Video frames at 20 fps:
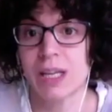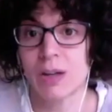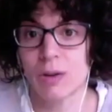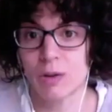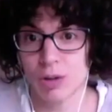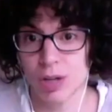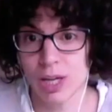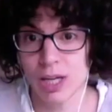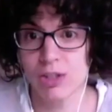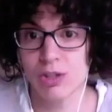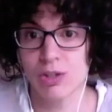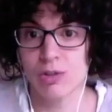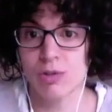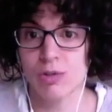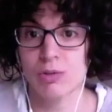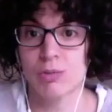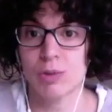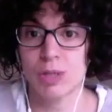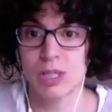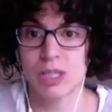
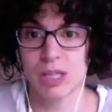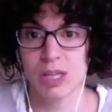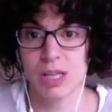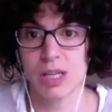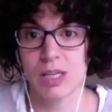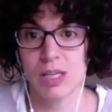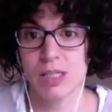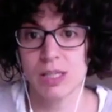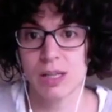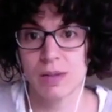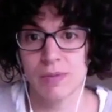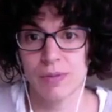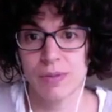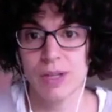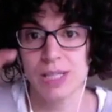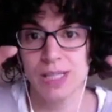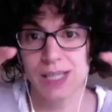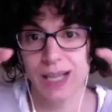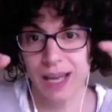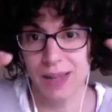connections, which is
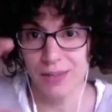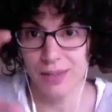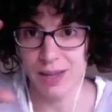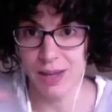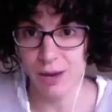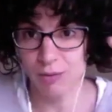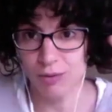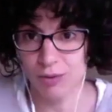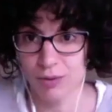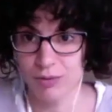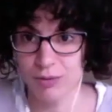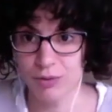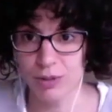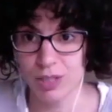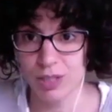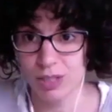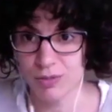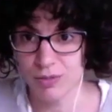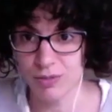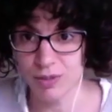this idea of the
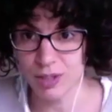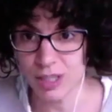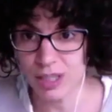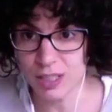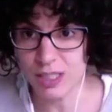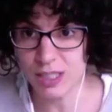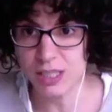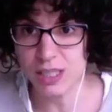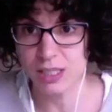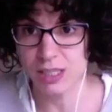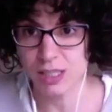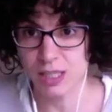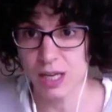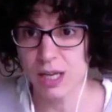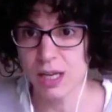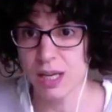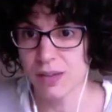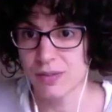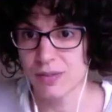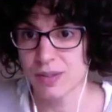three spheres, as
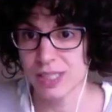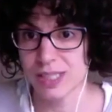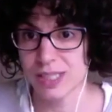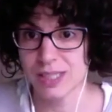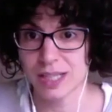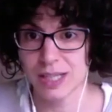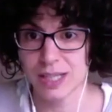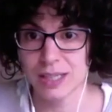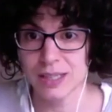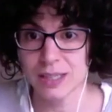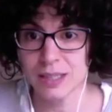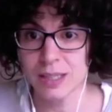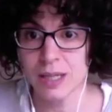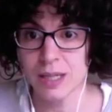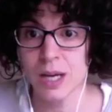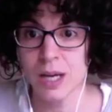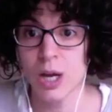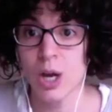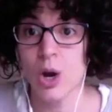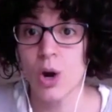I understand.
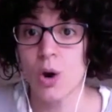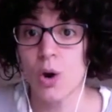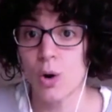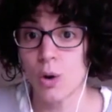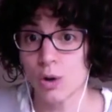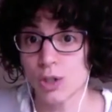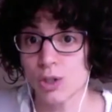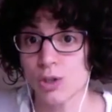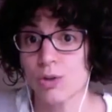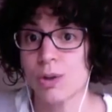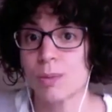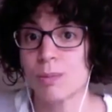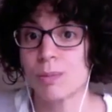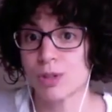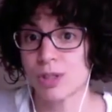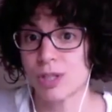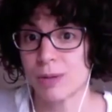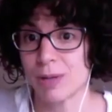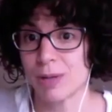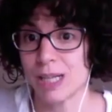Also the
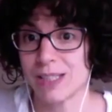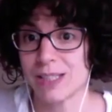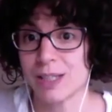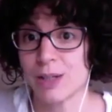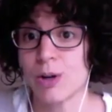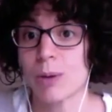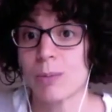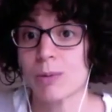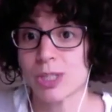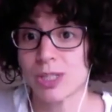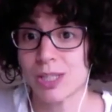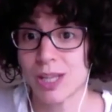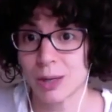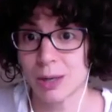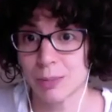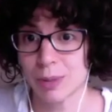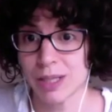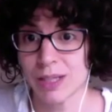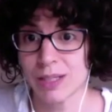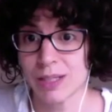possibility of
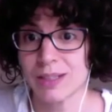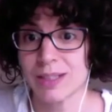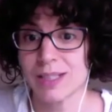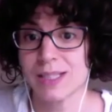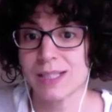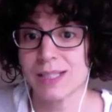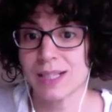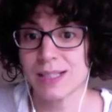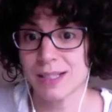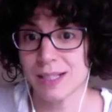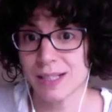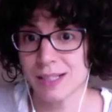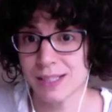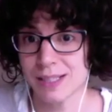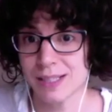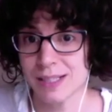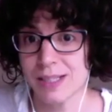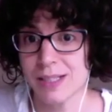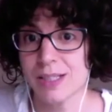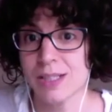observing the
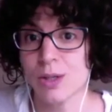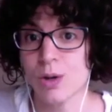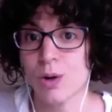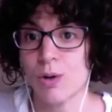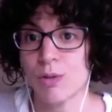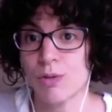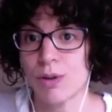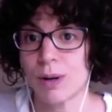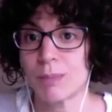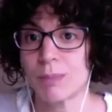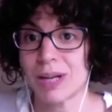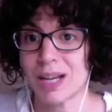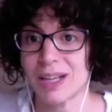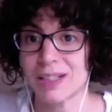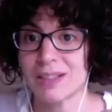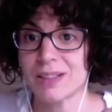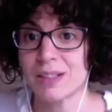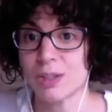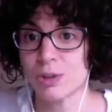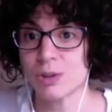subtleties of
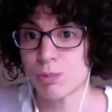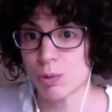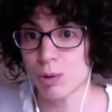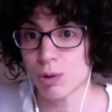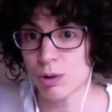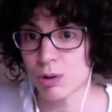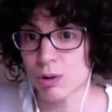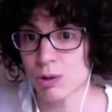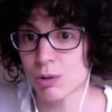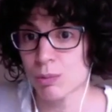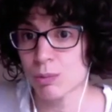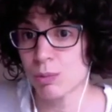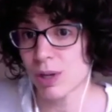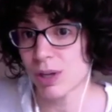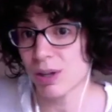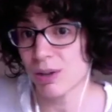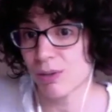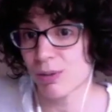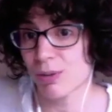applying this work with